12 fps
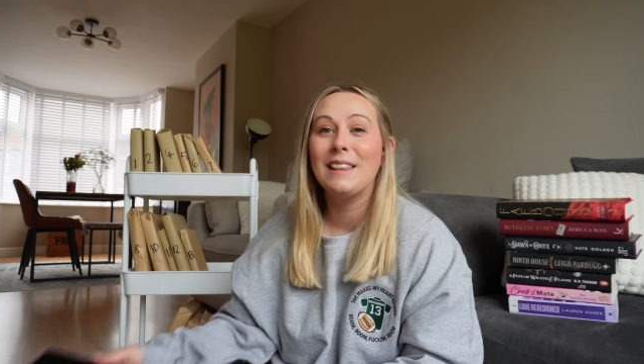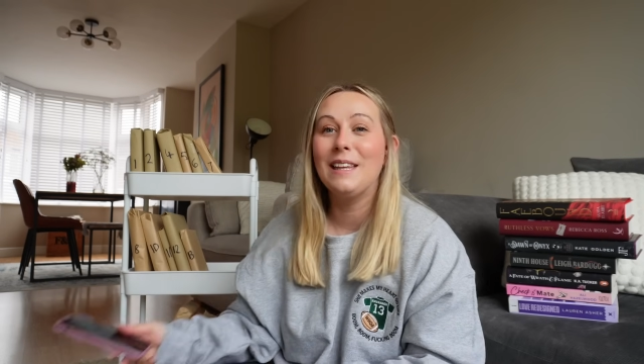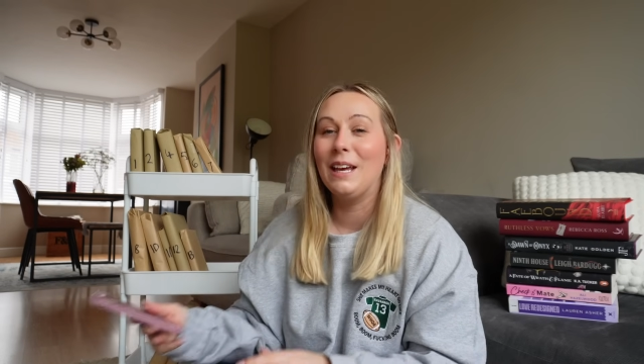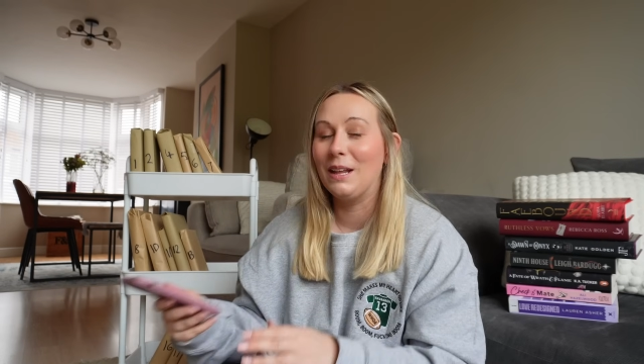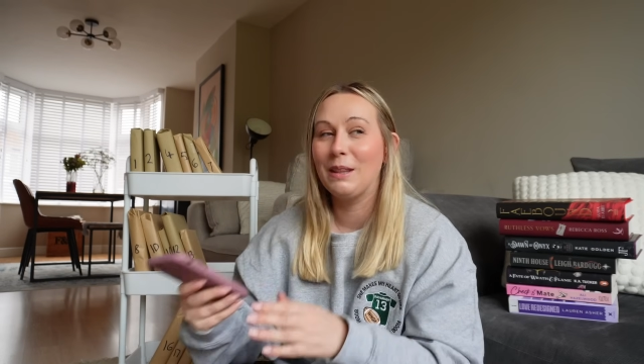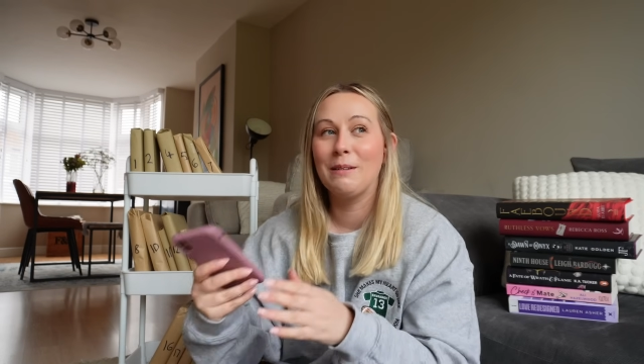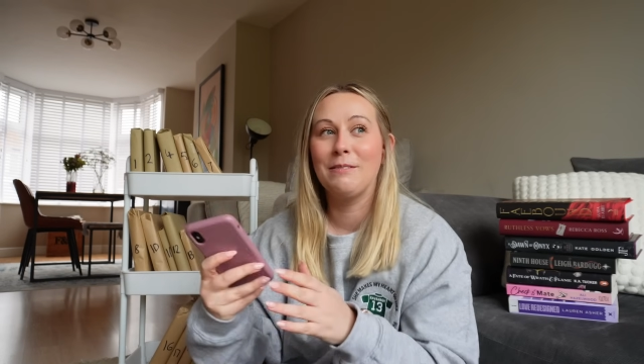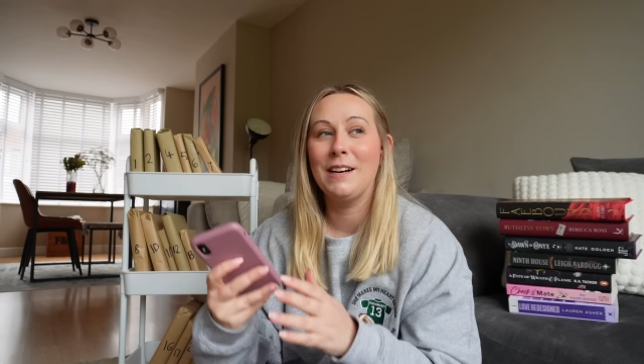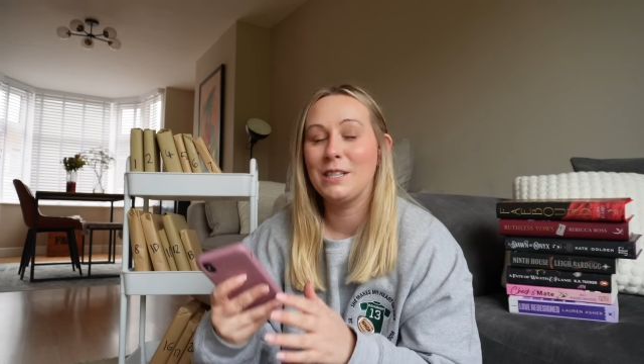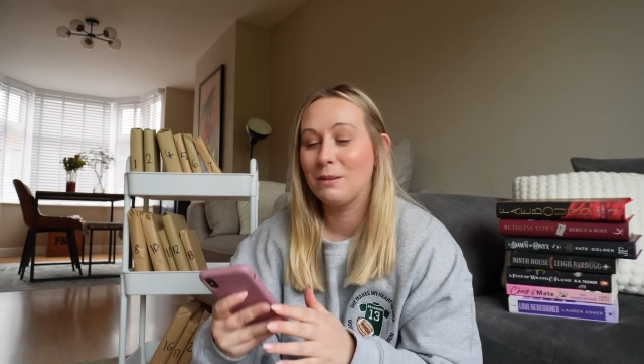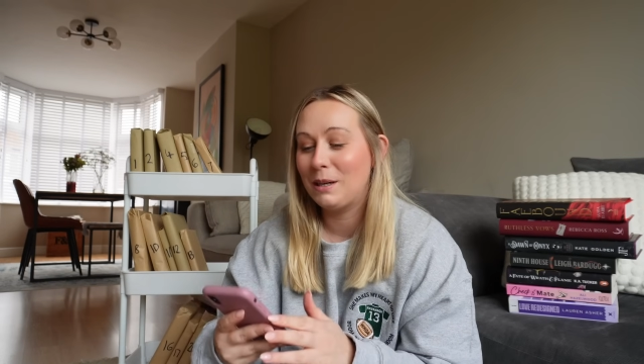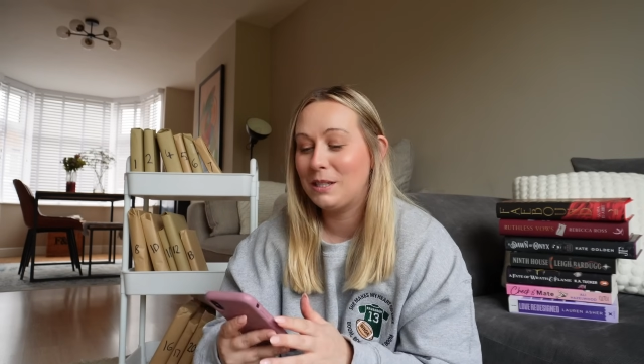that the
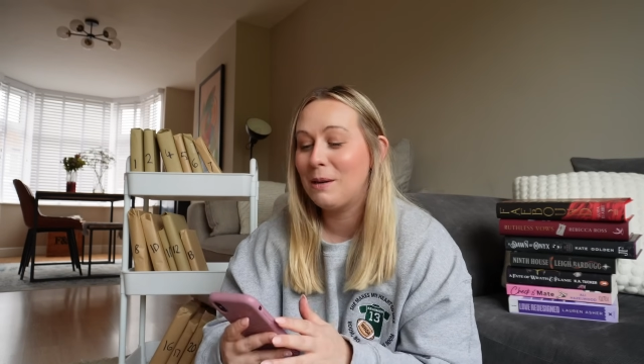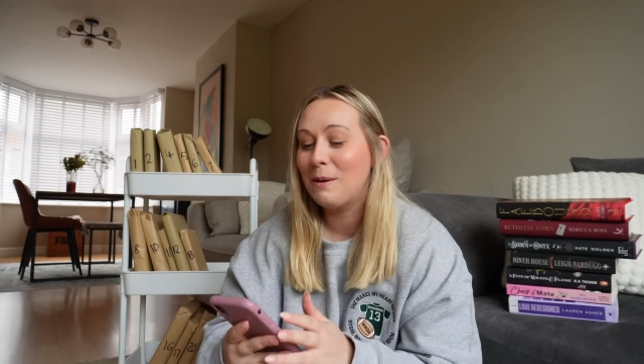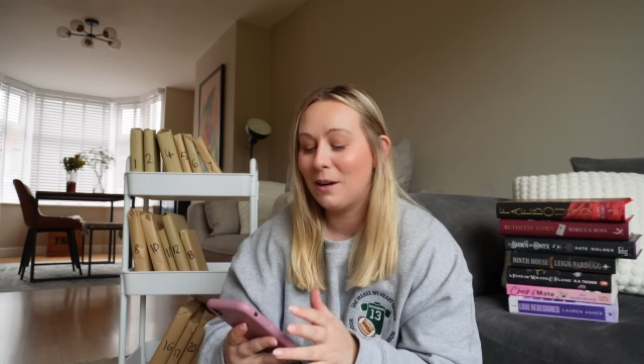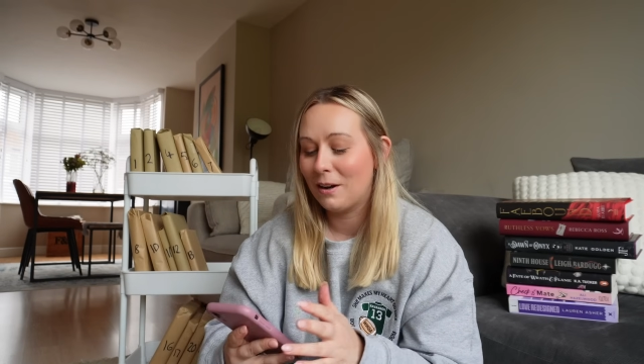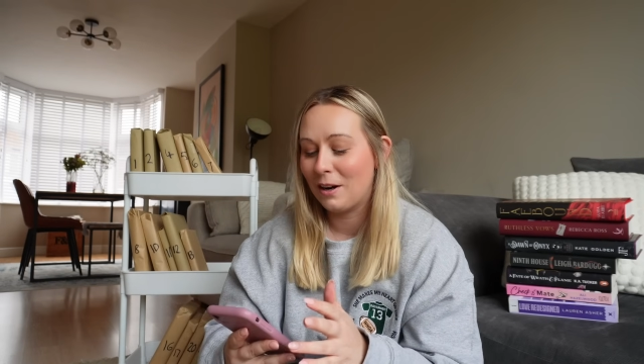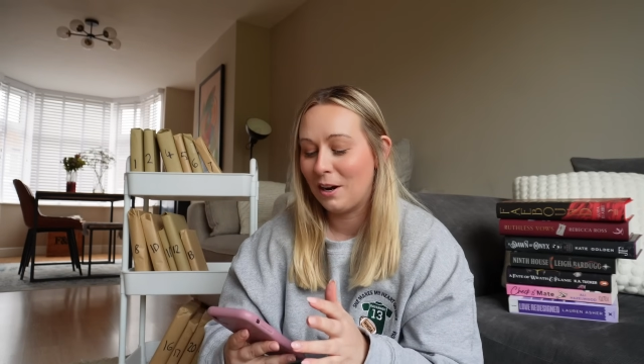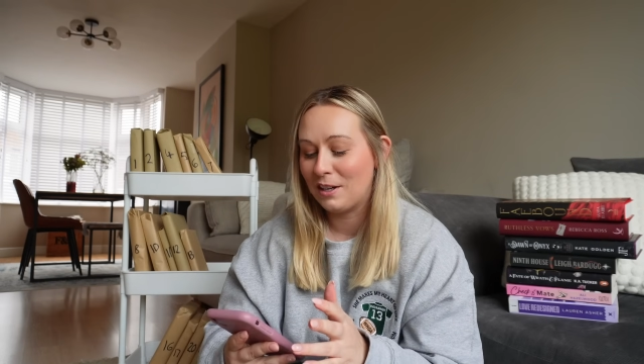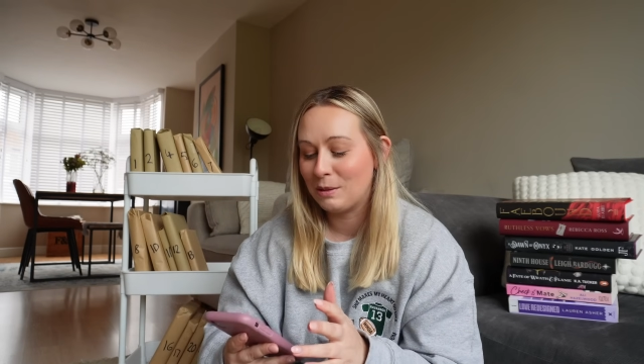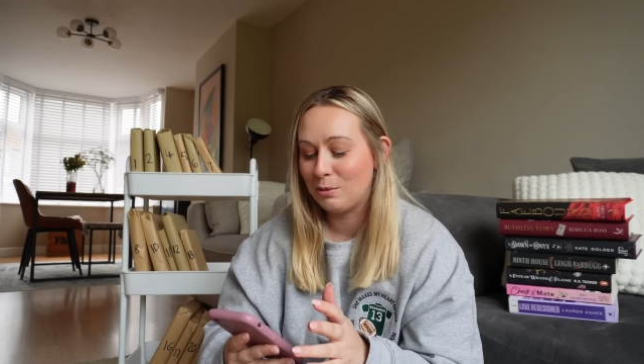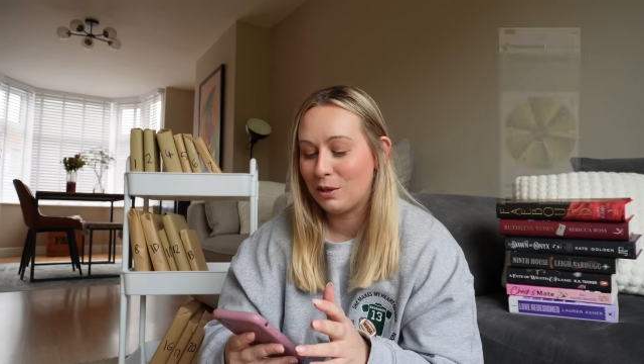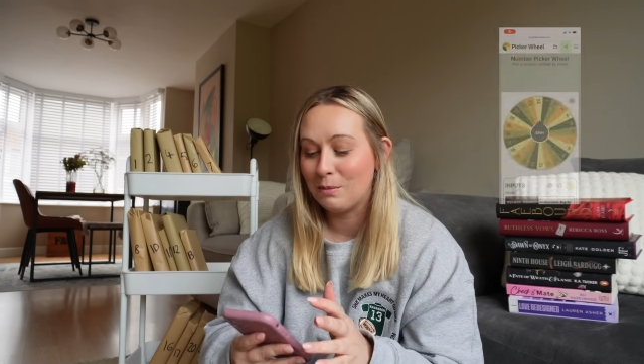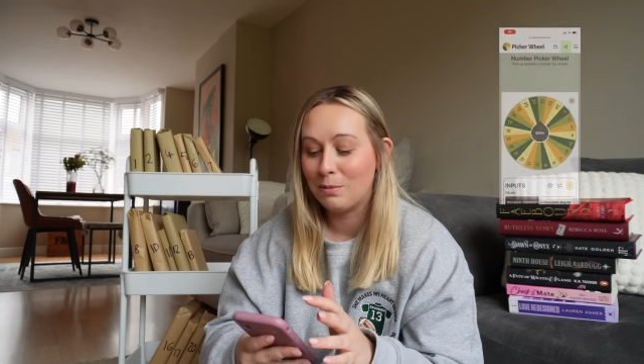rest of my TBR cart
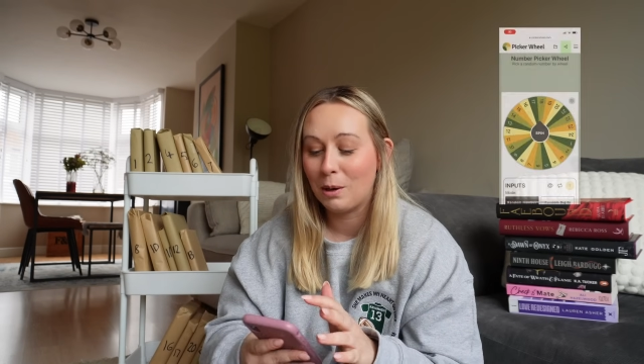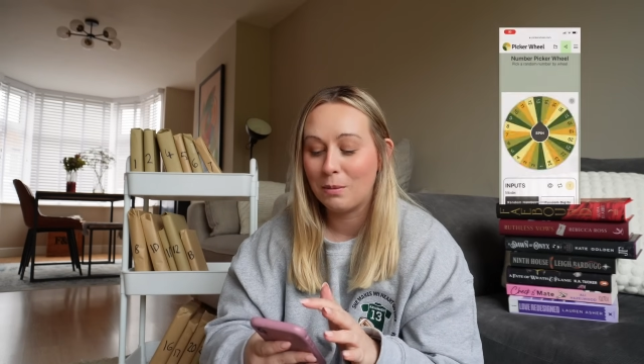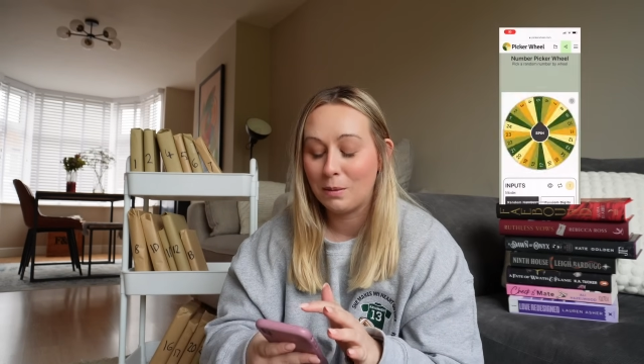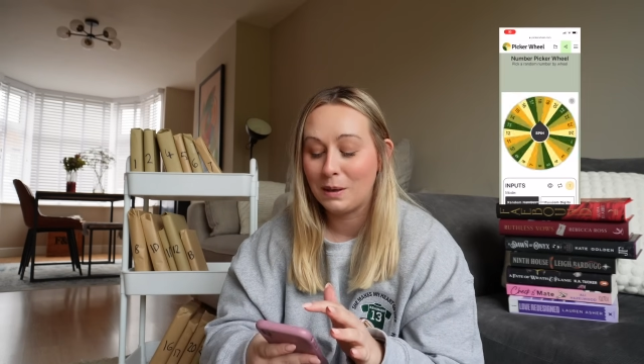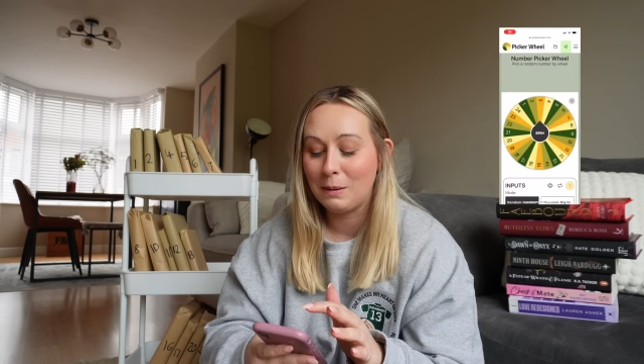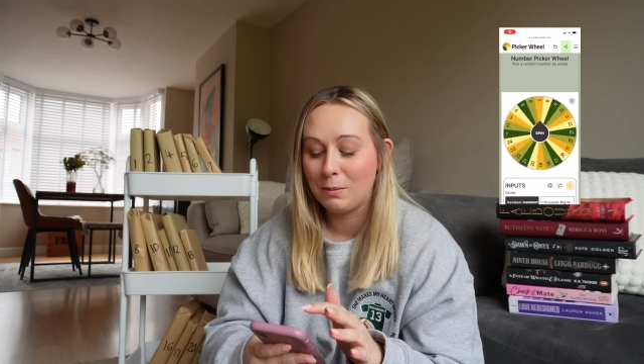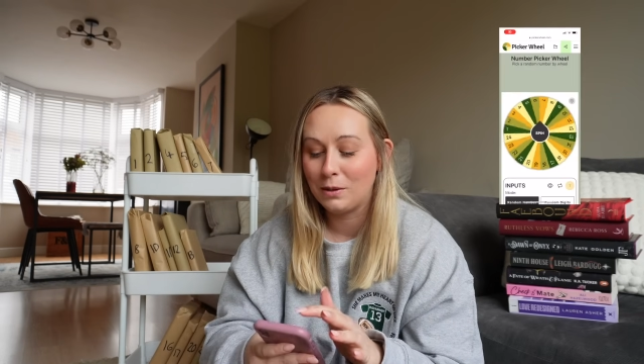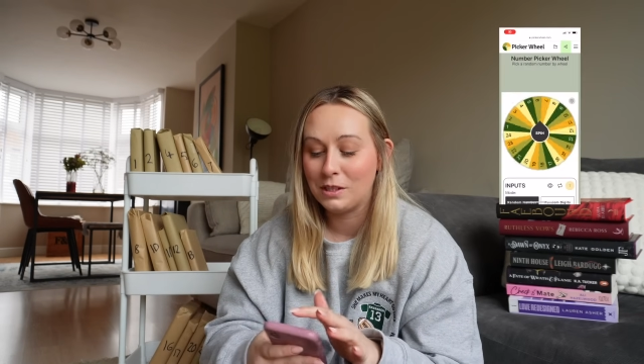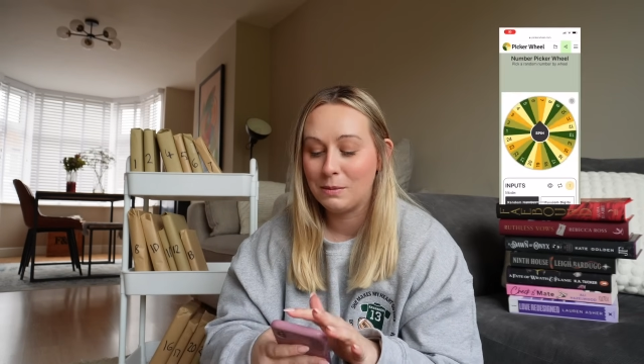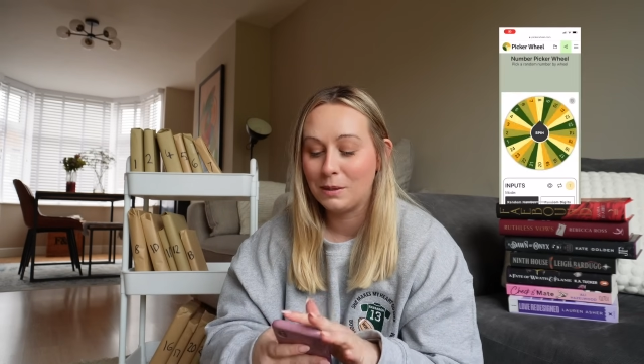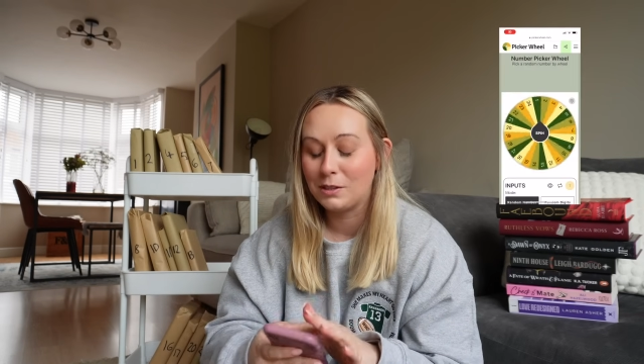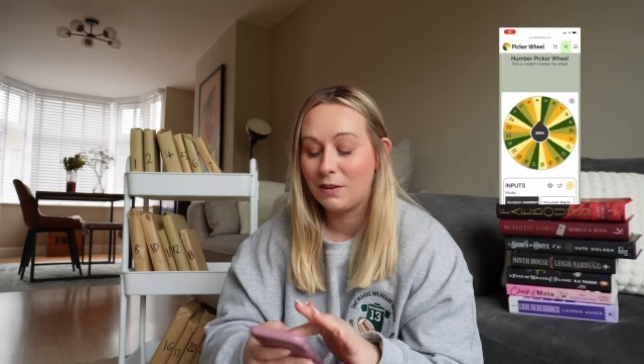is probably
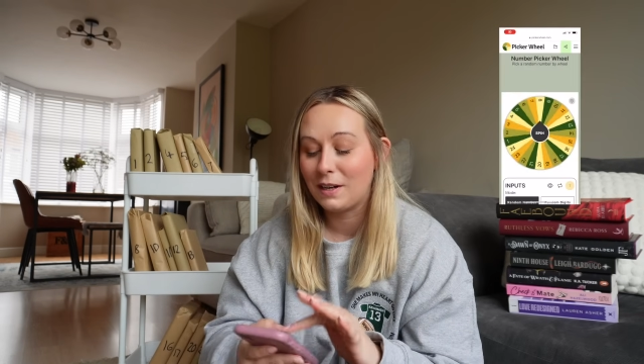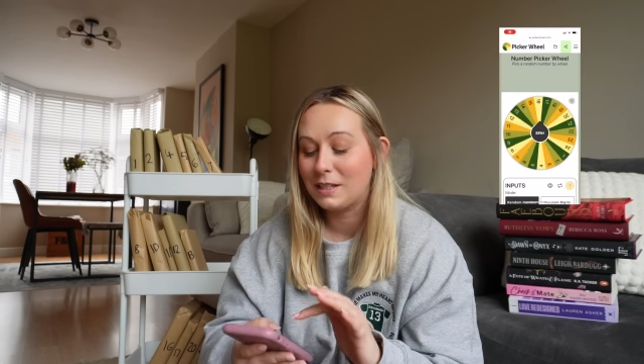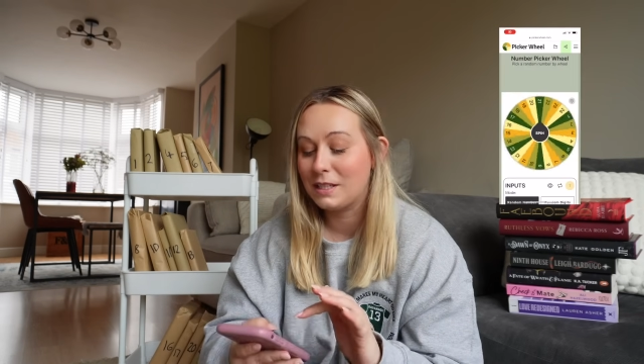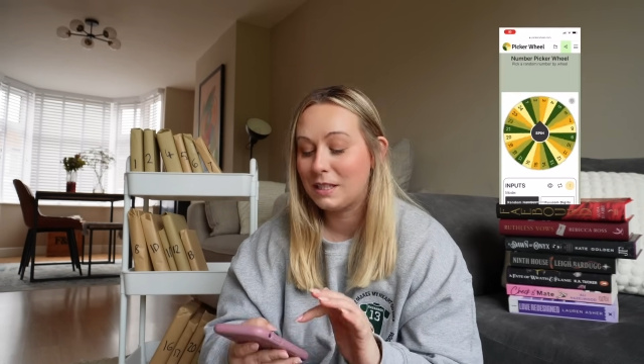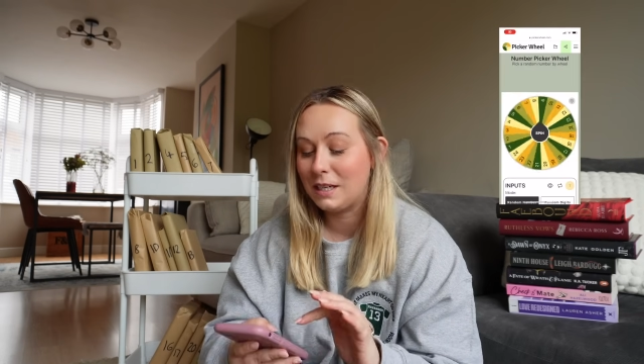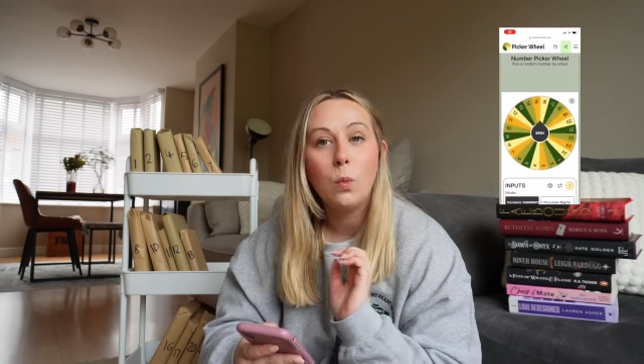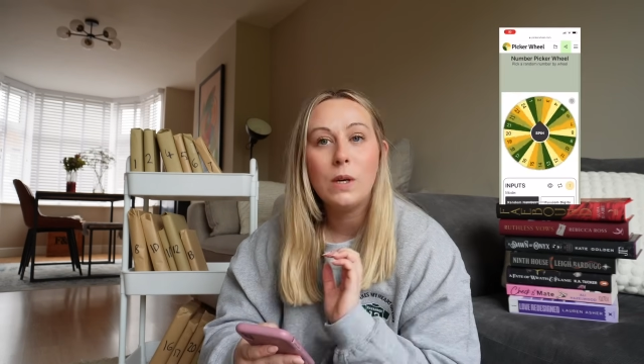pretty much fantasy,